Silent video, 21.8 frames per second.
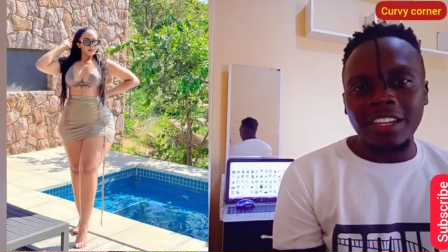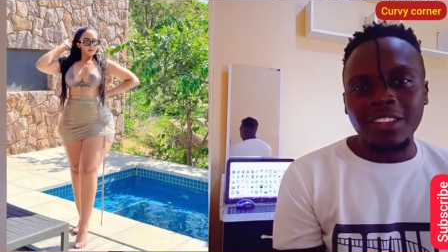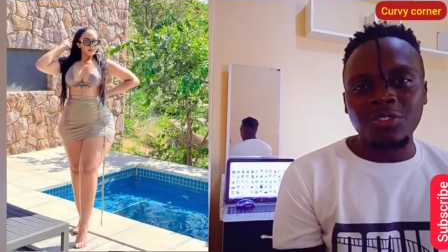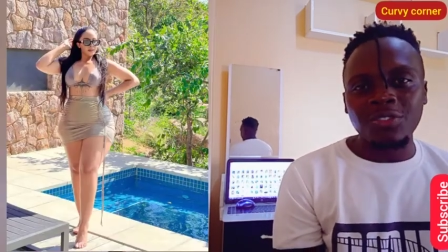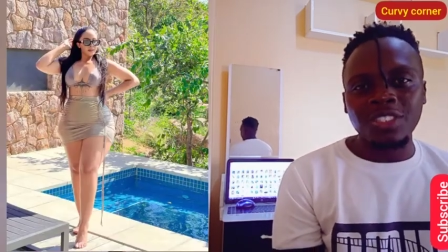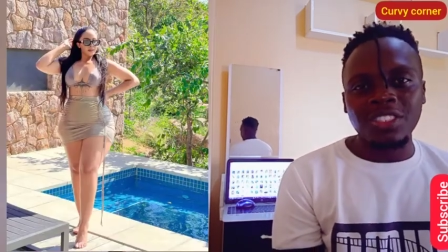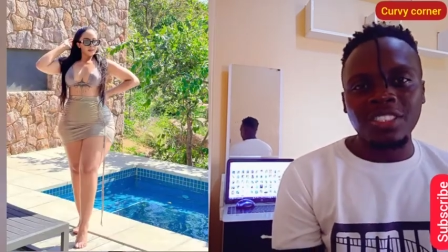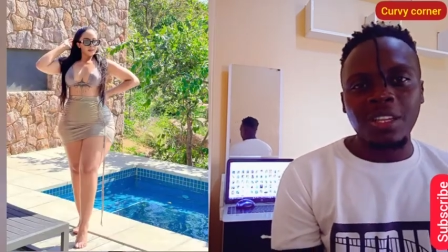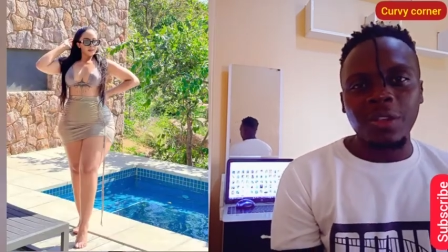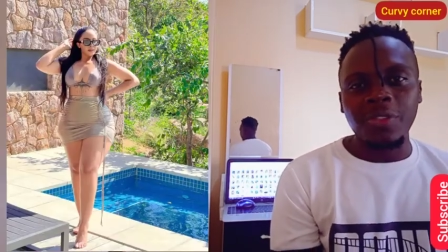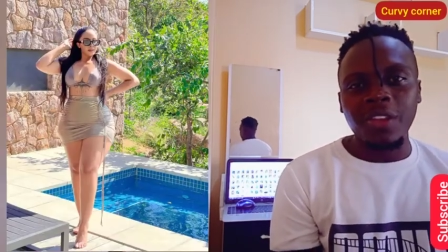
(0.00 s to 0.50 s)

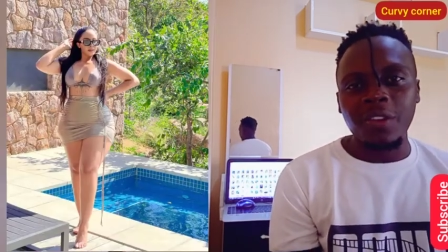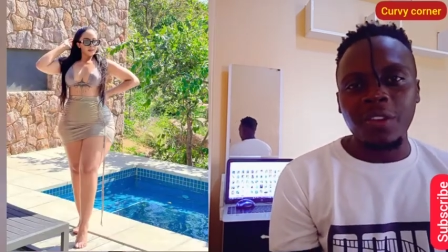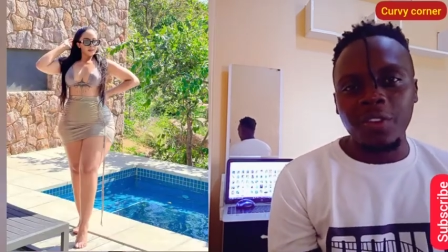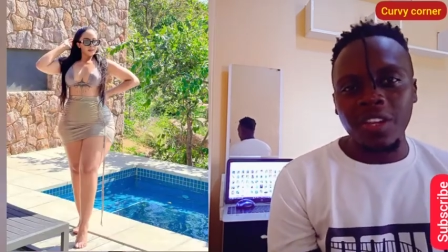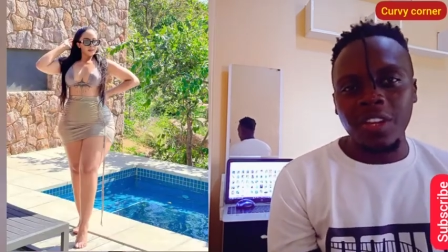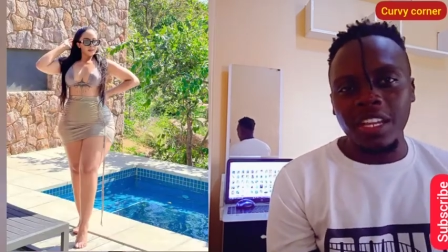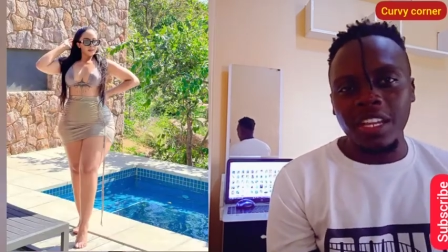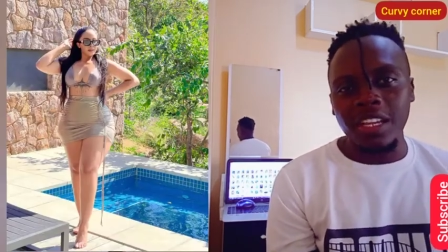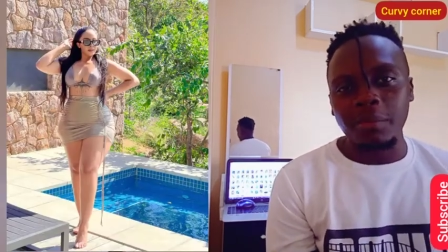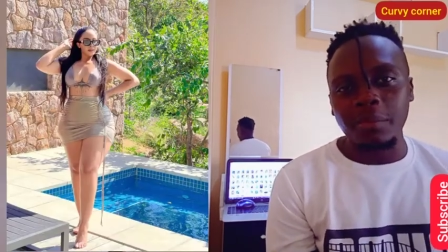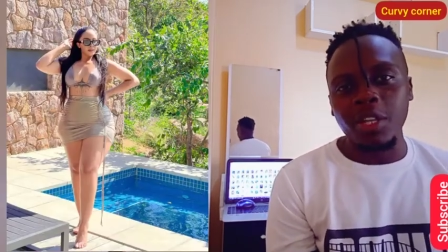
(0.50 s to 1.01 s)
South Africa,
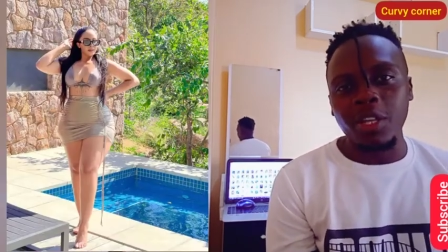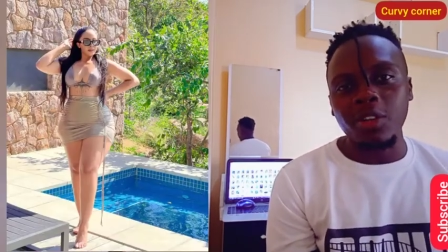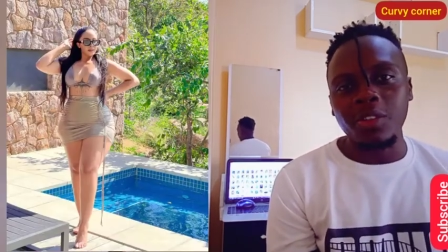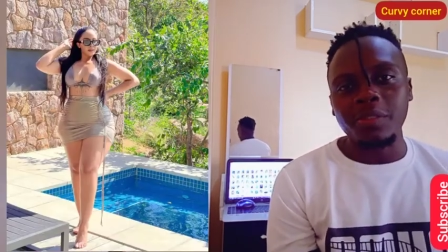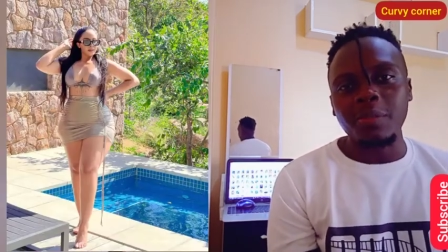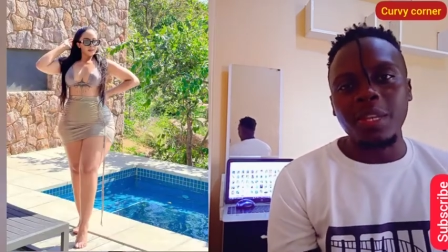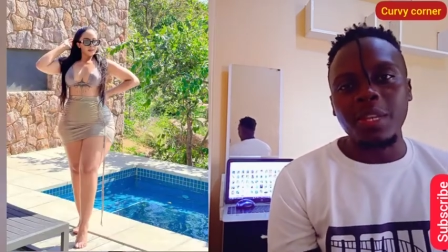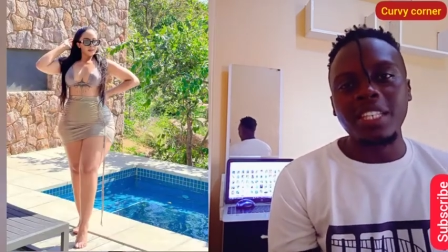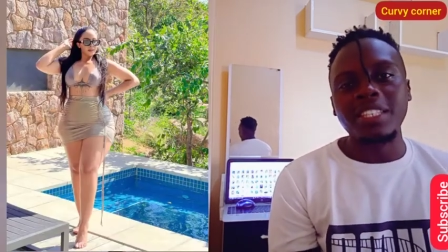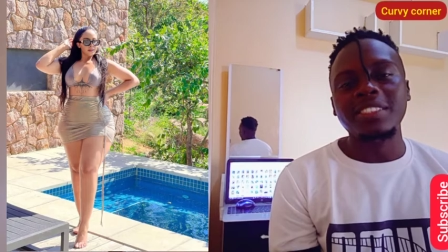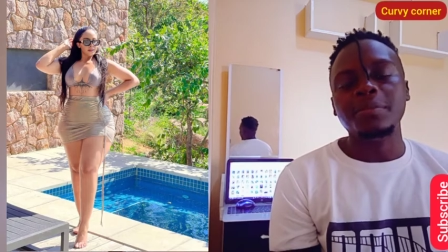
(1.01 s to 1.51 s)
because many
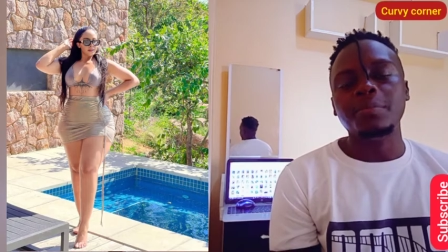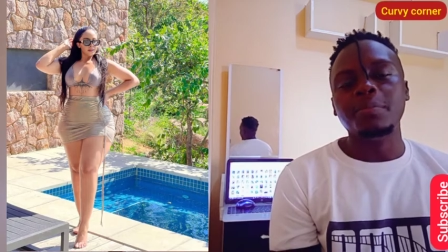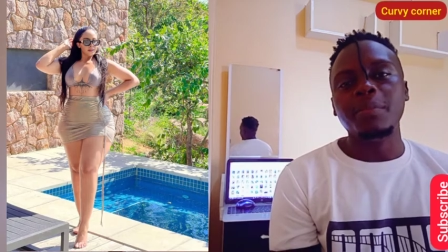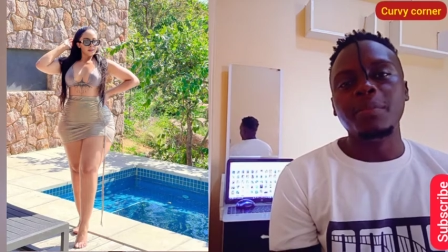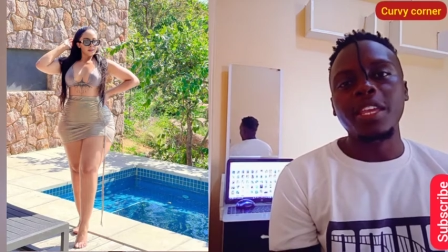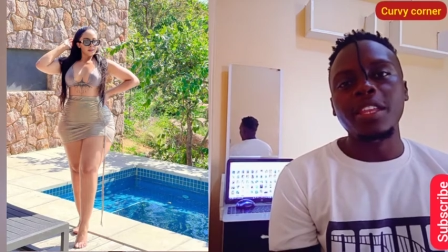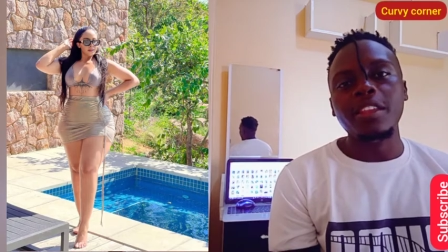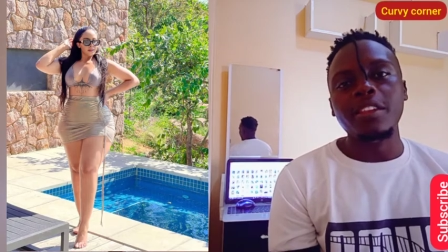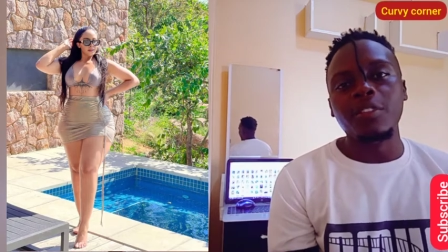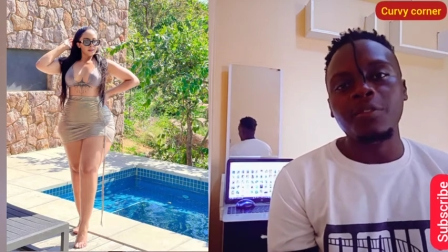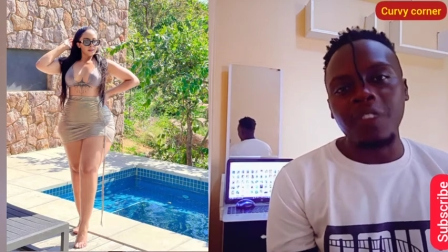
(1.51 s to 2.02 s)
many of her